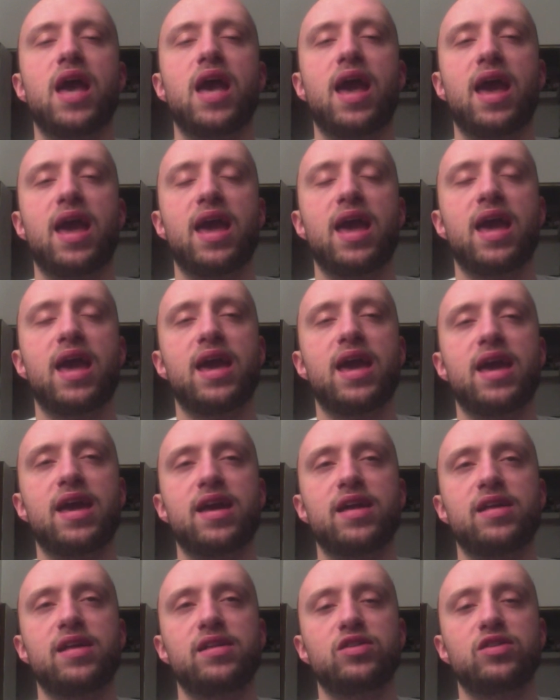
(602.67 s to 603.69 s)

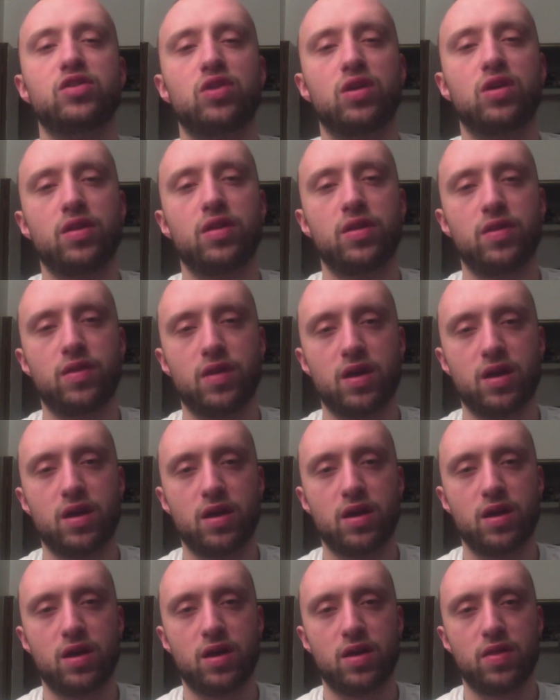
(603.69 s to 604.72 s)
and
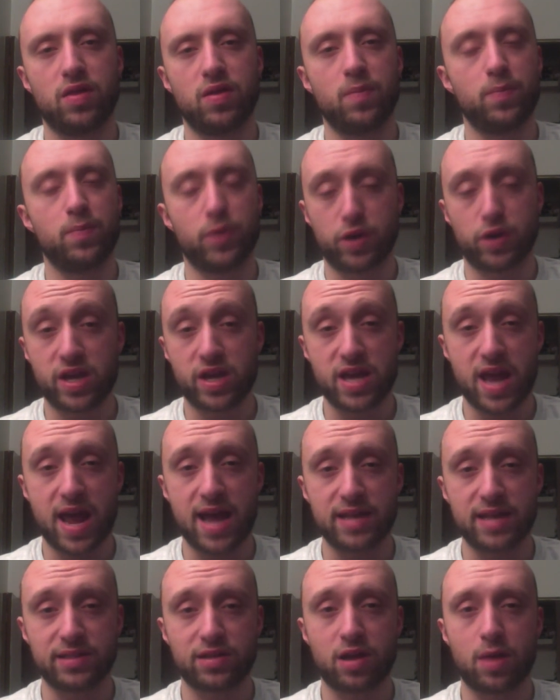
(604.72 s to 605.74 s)
the book he
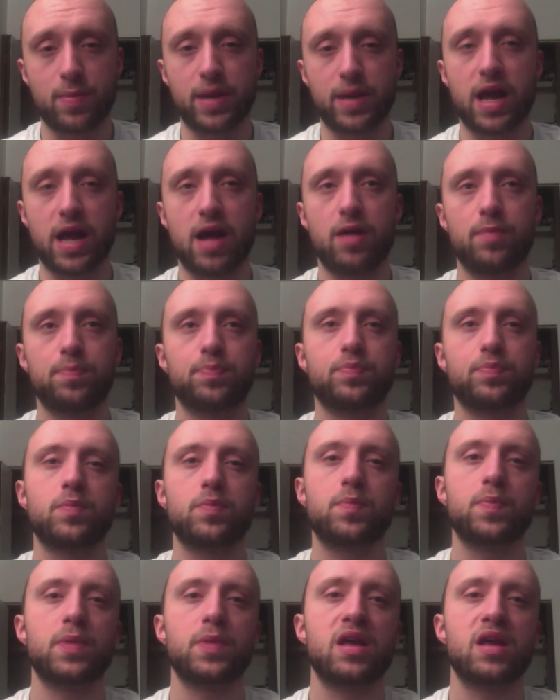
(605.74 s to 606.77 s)
has coming out.
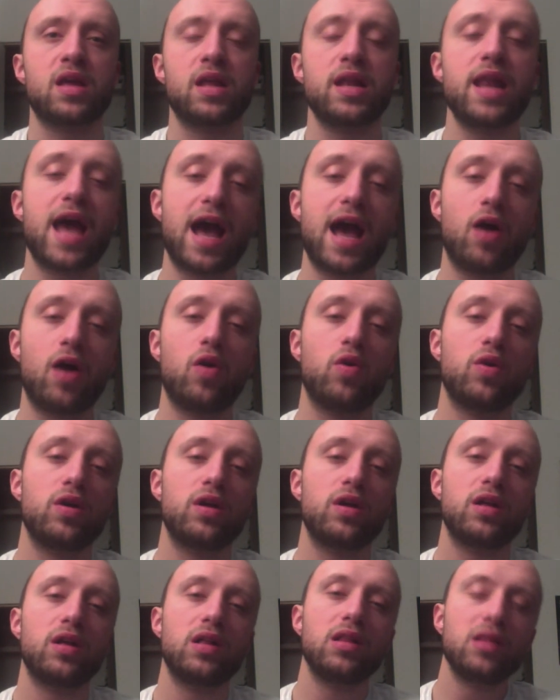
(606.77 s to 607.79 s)
Now,
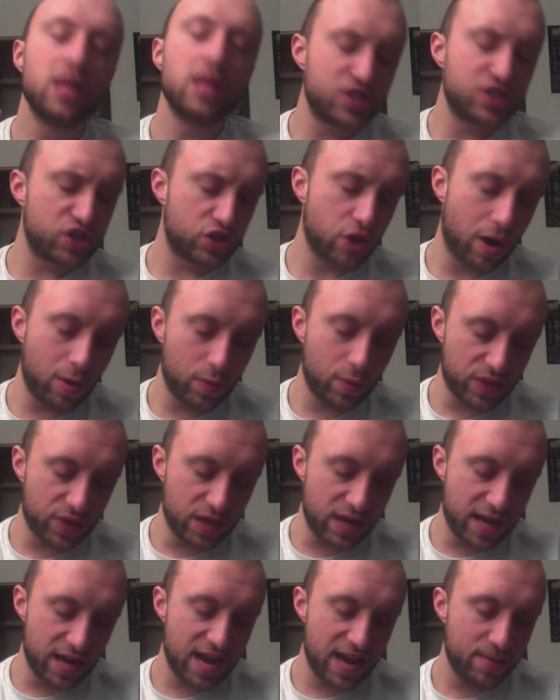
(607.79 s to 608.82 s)
let's start with the
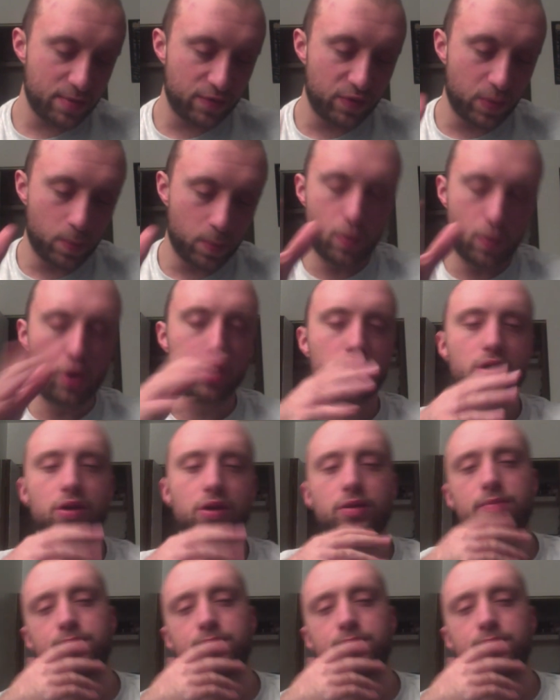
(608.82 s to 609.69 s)
name of the book.